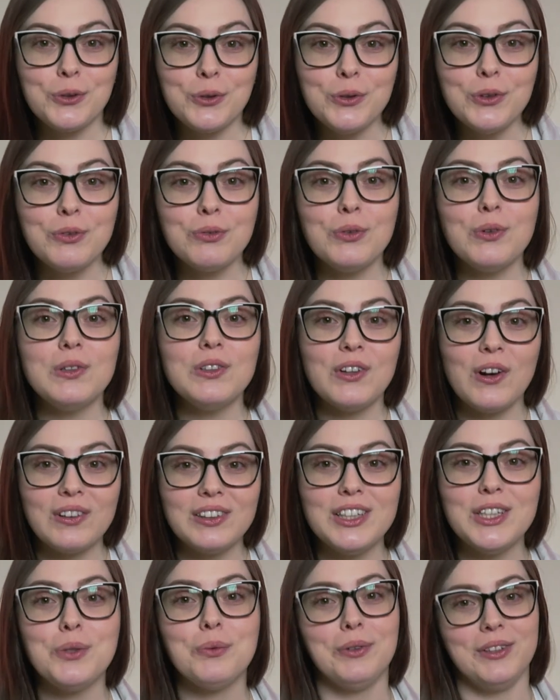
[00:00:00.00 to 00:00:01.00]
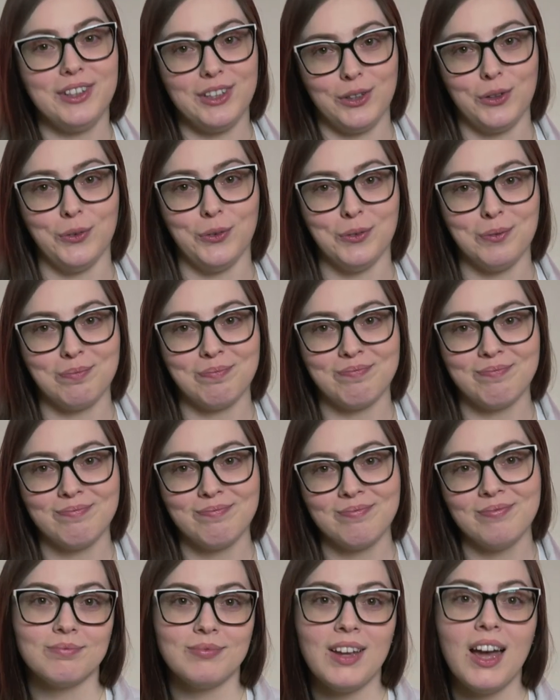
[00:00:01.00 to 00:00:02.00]
truthful knowledge with you.
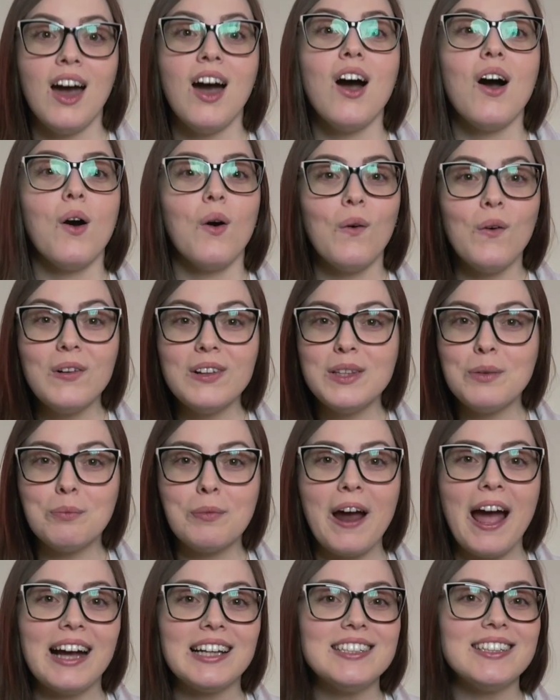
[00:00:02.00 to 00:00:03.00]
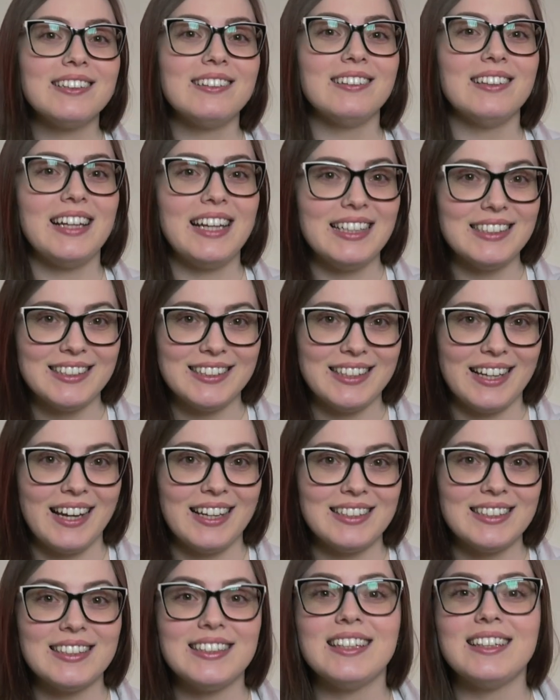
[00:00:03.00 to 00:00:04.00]
All the practical
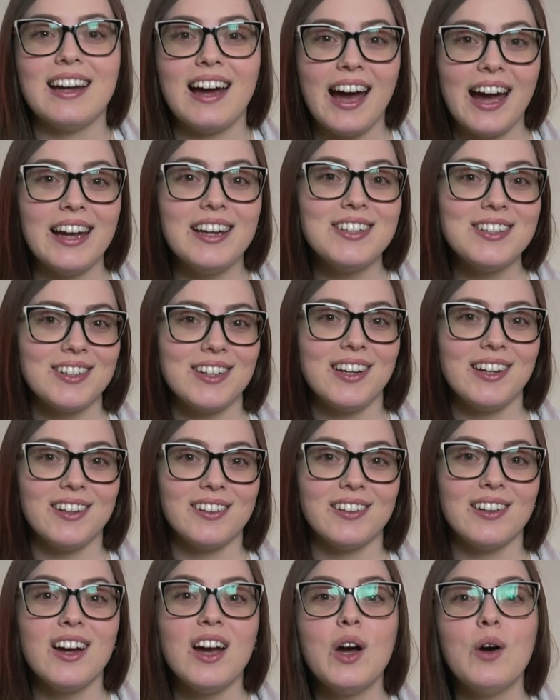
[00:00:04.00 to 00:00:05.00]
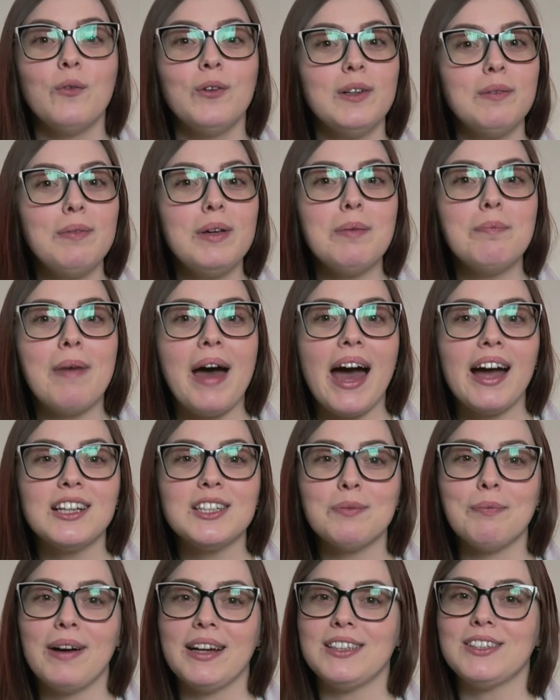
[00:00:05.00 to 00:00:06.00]
insights that I share will be
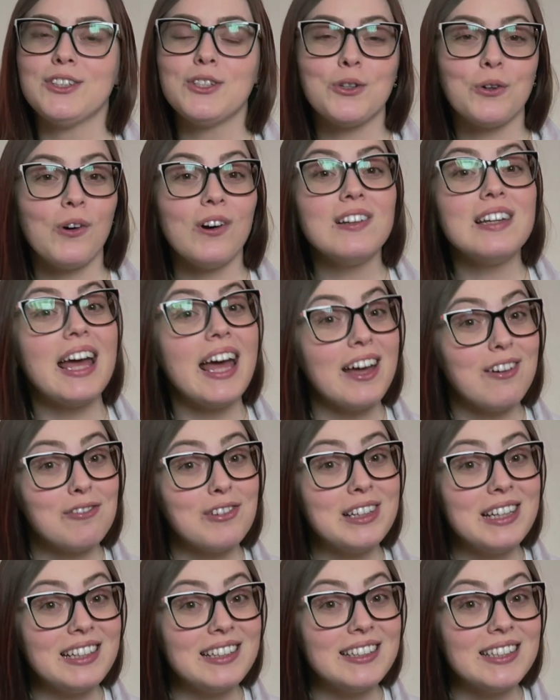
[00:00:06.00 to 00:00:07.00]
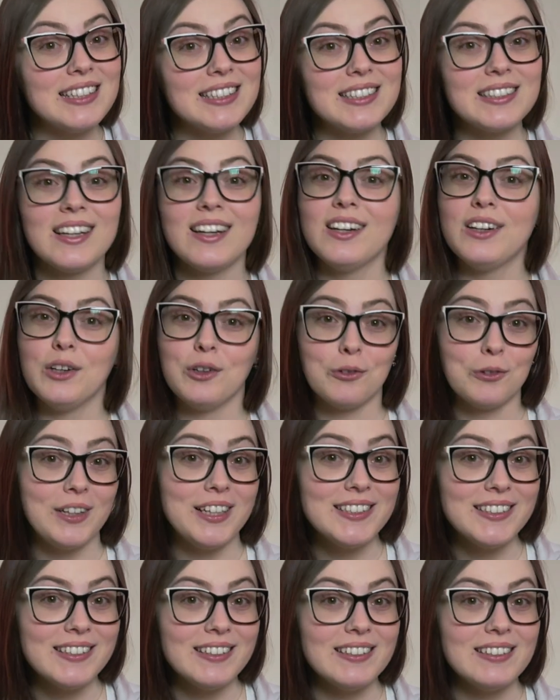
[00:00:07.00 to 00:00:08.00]
backed by strong evidence,
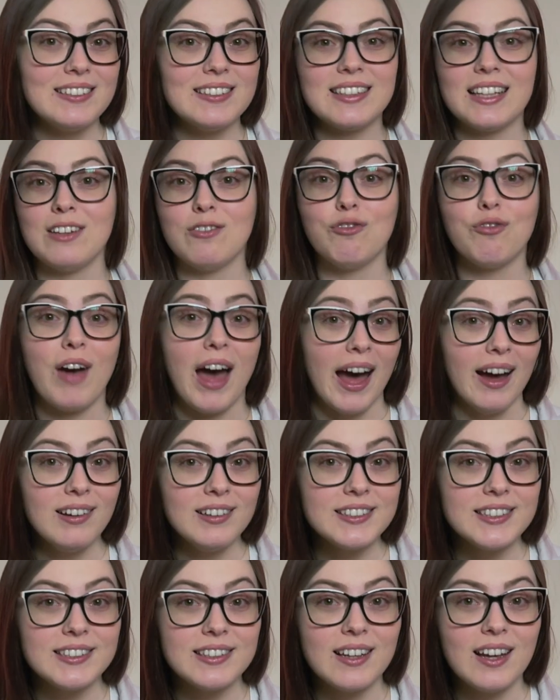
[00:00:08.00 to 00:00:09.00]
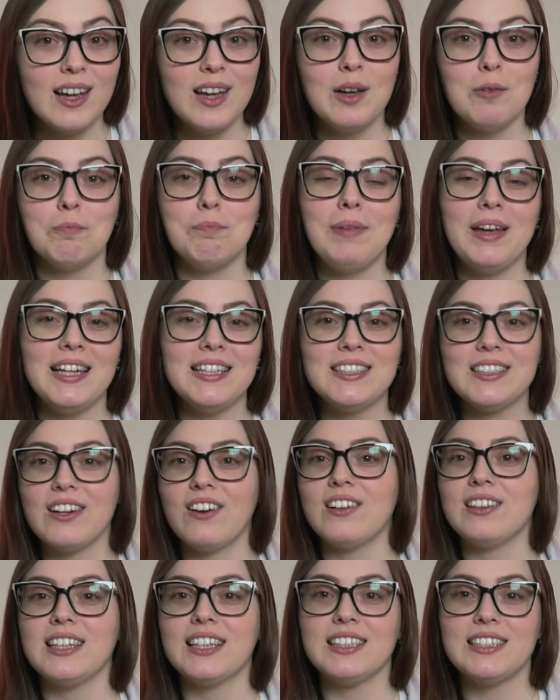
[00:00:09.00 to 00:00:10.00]
reasons, and facts based
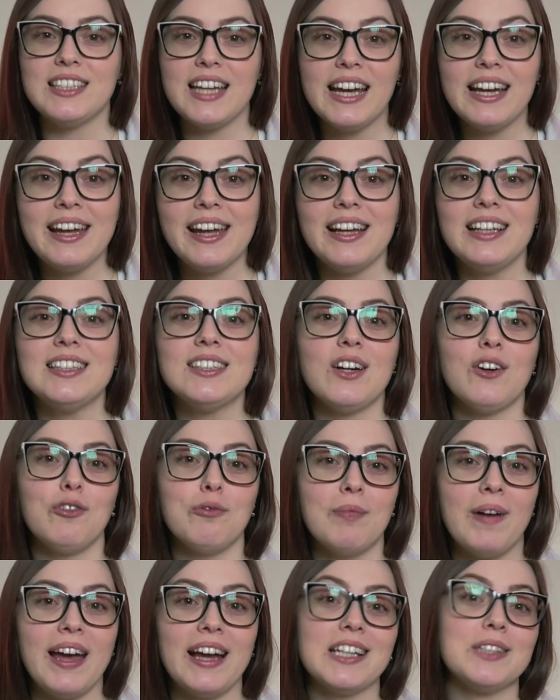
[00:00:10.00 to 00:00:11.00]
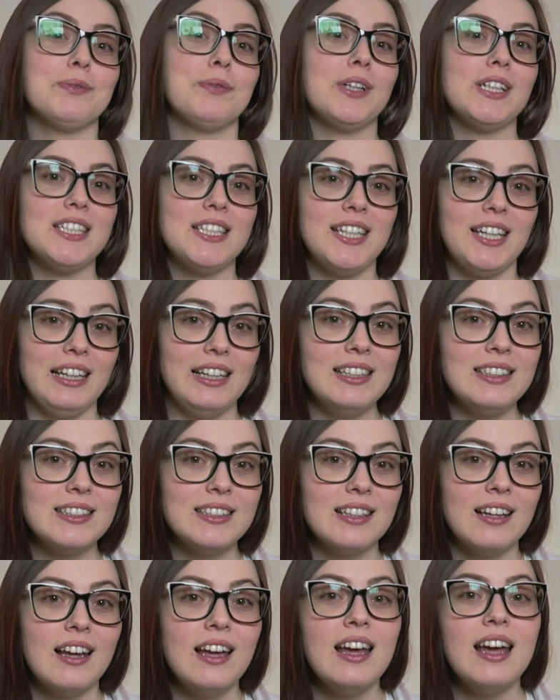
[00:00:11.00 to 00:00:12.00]
on the decades of my
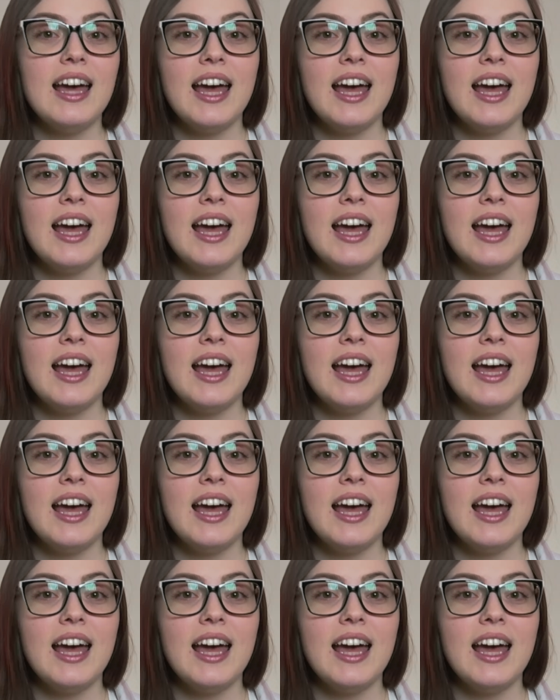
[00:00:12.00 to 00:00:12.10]
expertise